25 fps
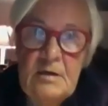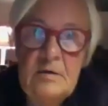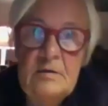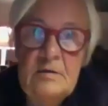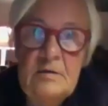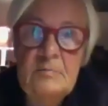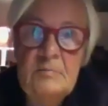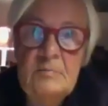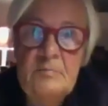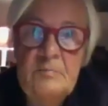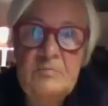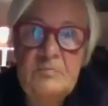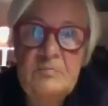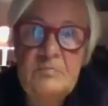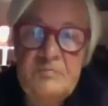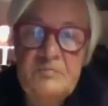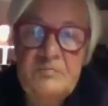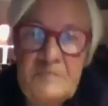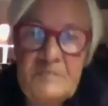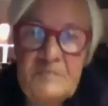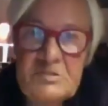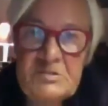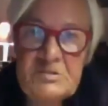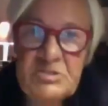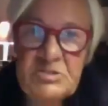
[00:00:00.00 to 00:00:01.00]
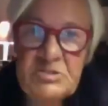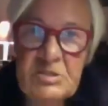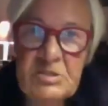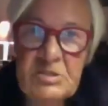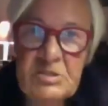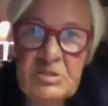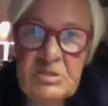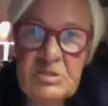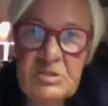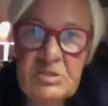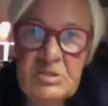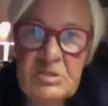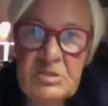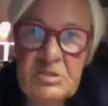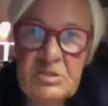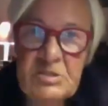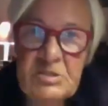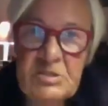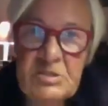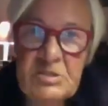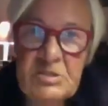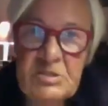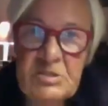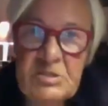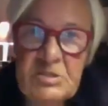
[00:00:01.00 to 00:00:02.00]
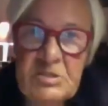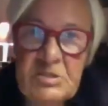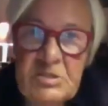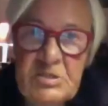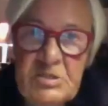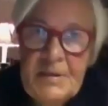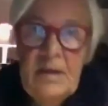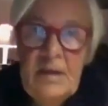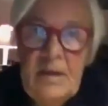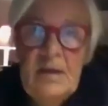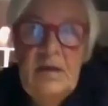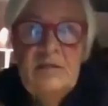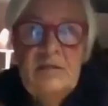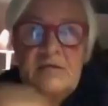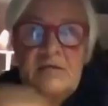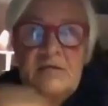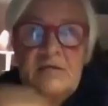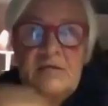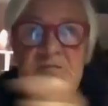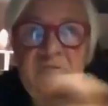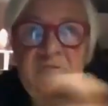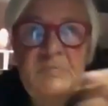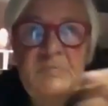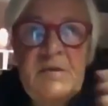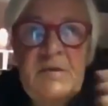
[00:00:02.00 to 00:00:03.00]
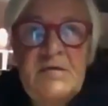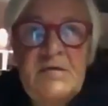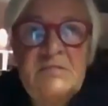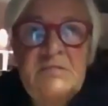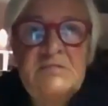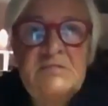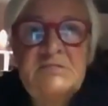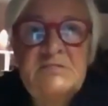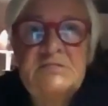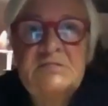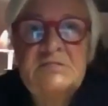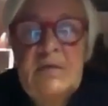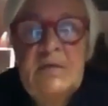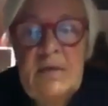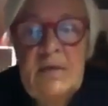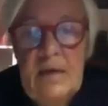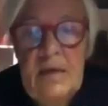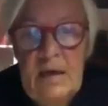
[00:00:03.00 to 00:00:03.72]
professional education. This means